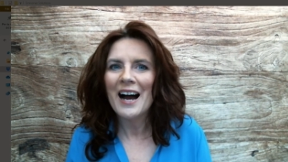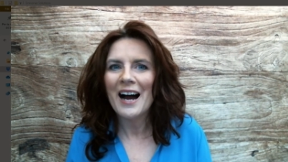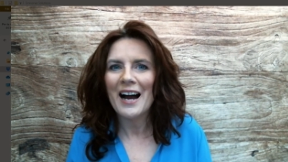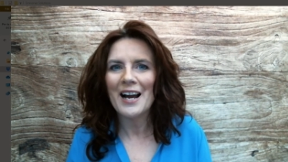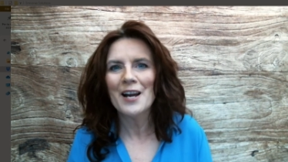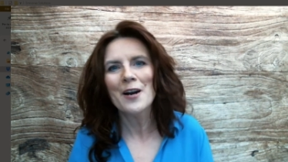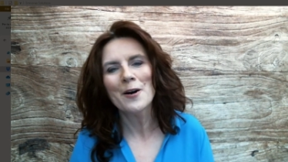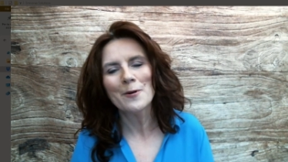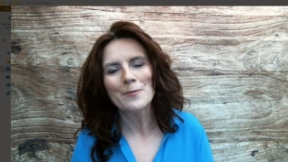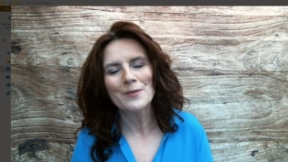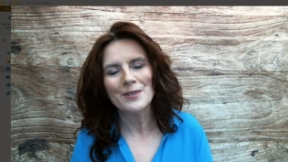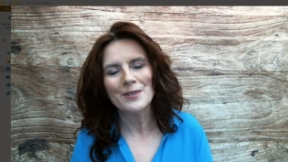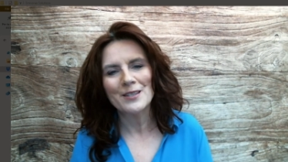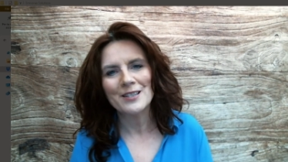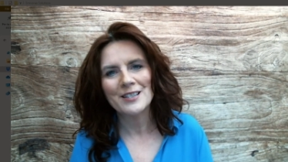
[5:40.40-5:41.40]
I hope
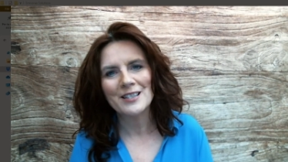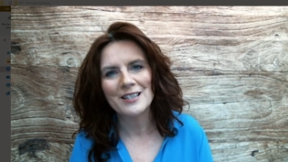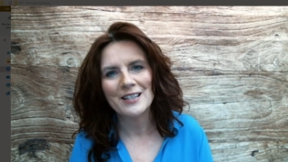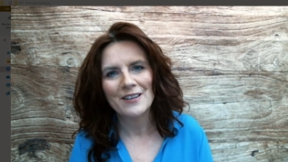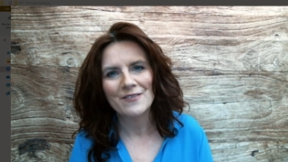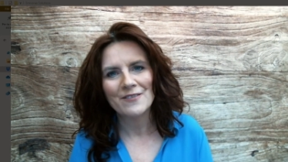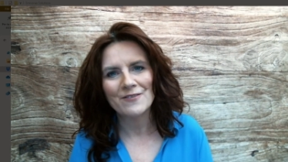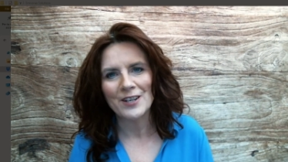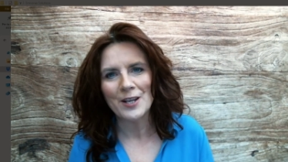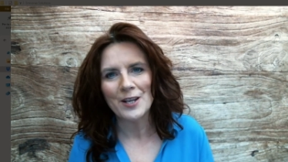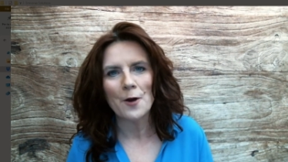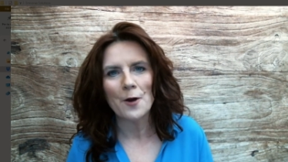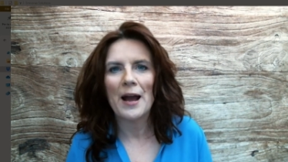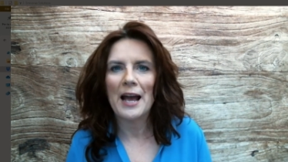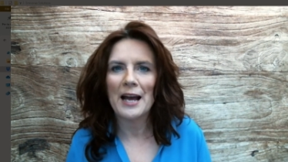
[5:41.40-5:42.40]
that this
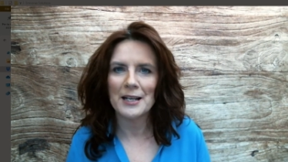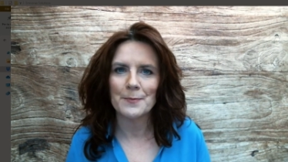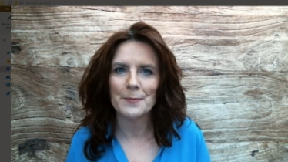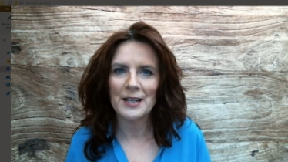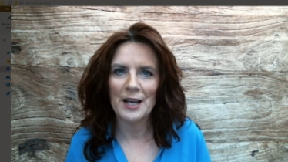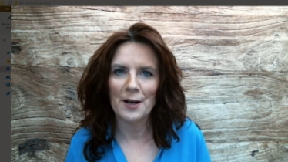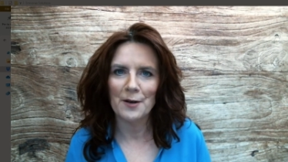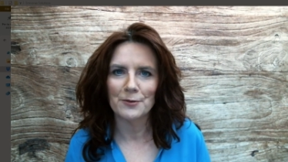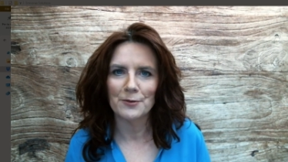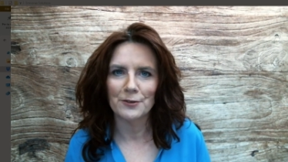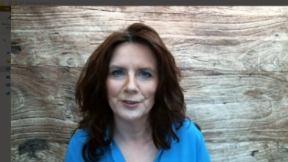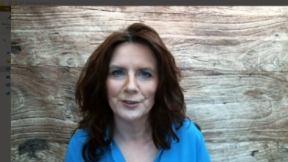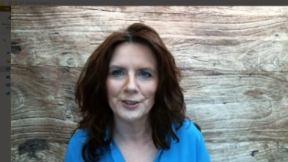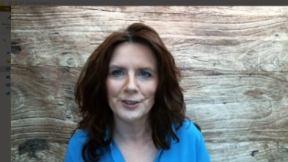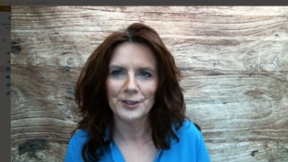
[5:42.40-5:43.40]
video has been
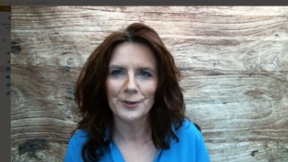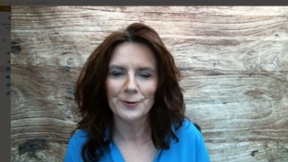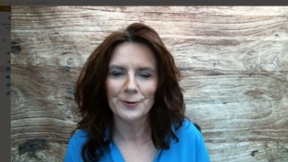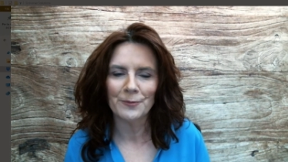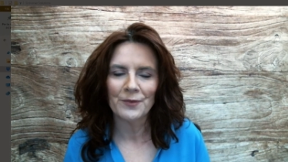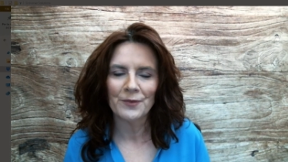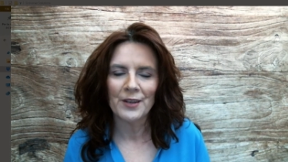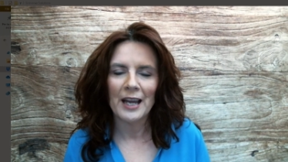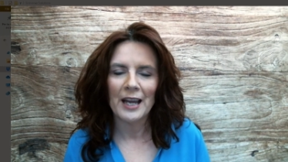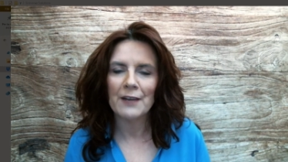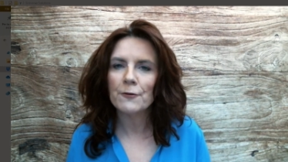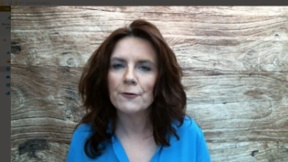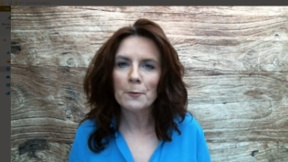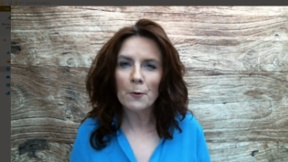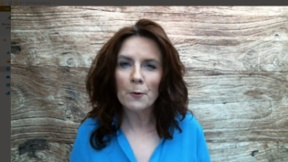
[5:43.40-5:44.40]
helpful to you. And
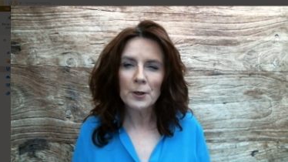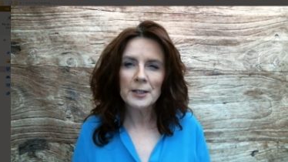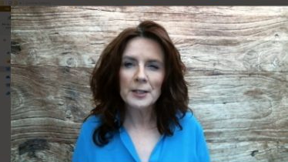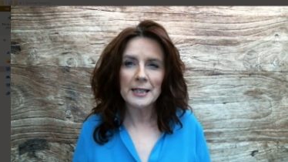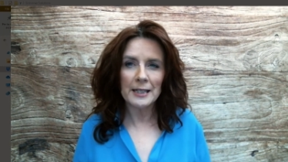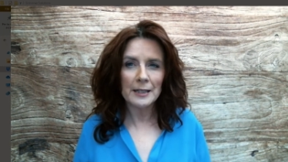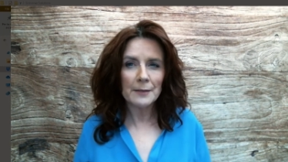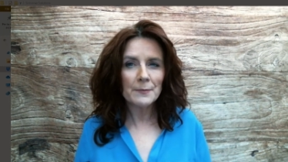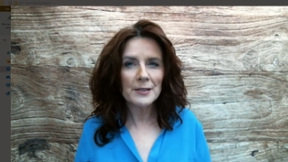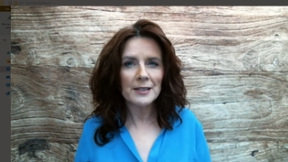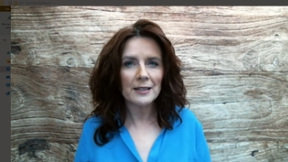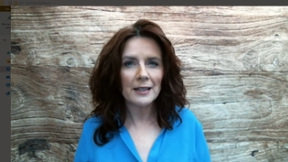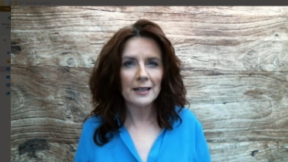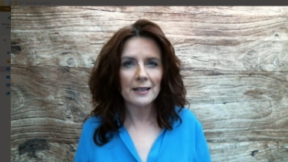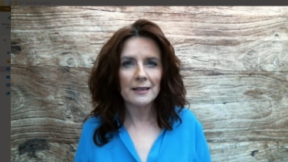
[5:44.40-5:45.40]
for more tips
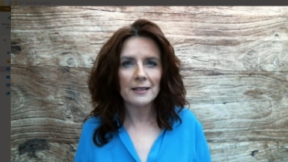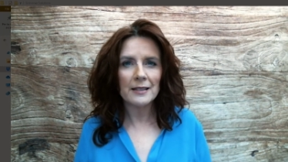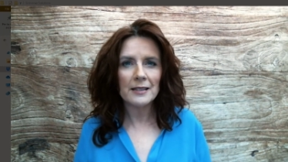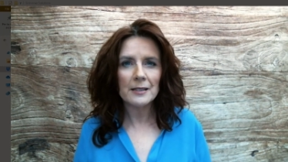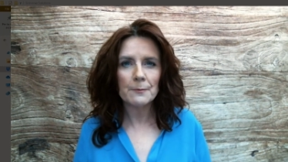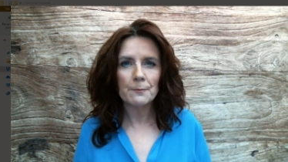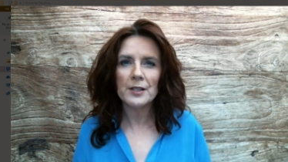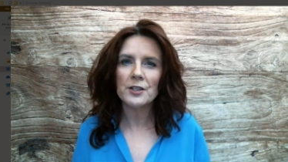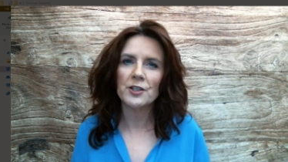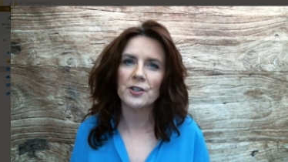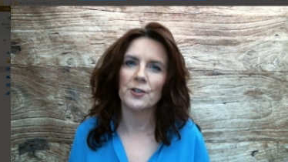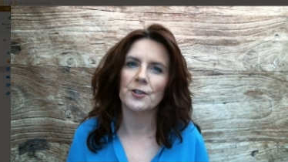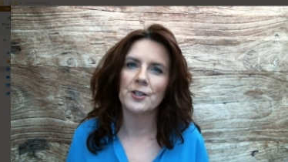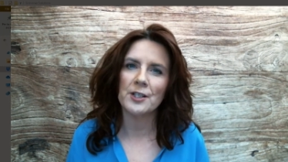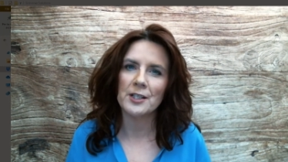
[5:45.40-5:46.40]
like this, be
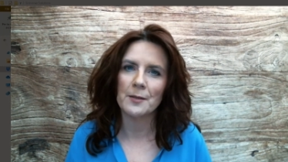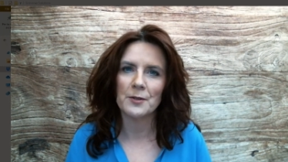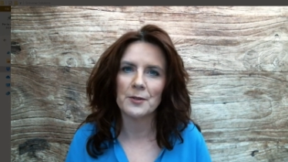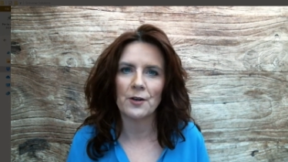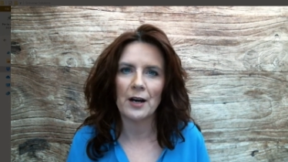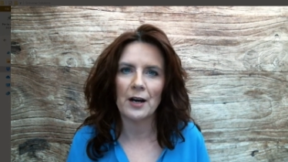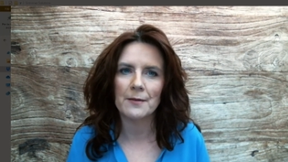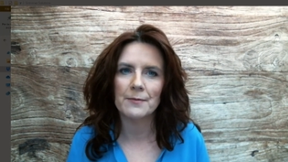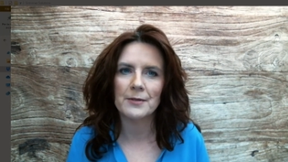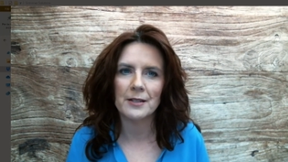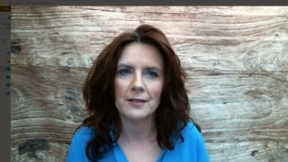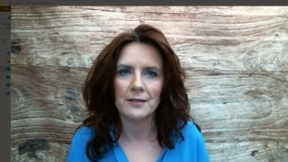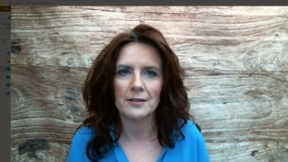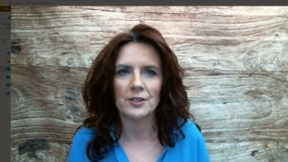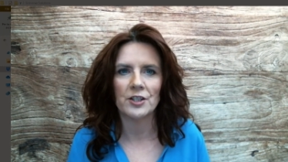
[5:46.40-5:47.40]
sure to subscribe to
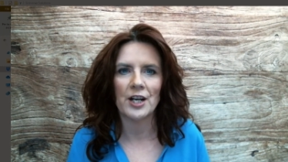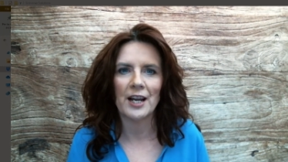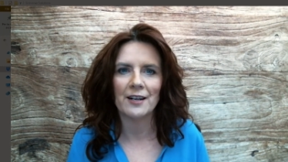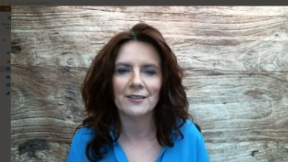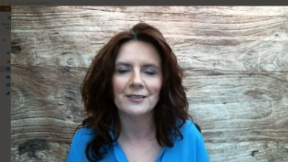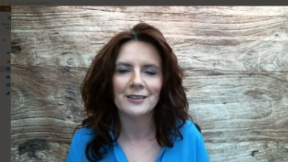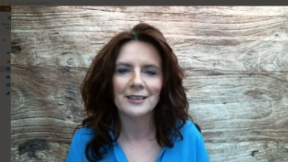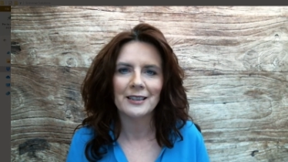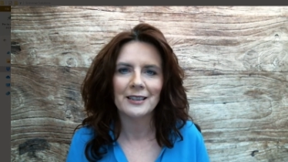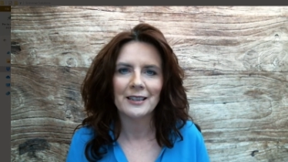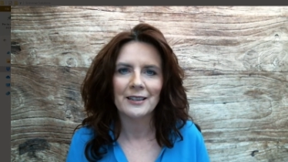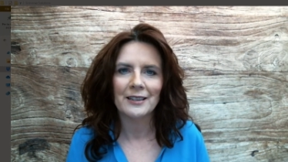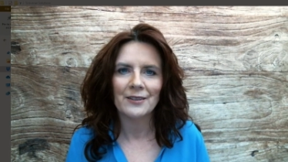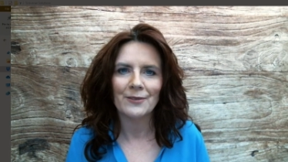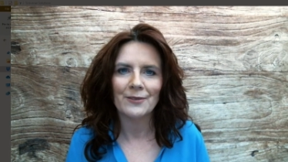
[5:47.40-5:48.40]
this channel.
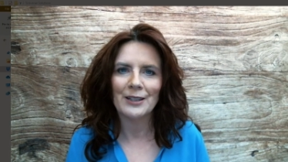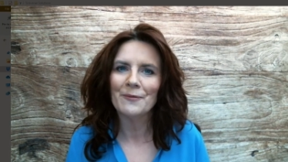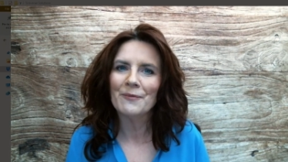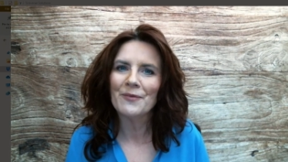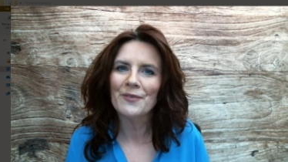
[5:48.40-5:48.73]
Well,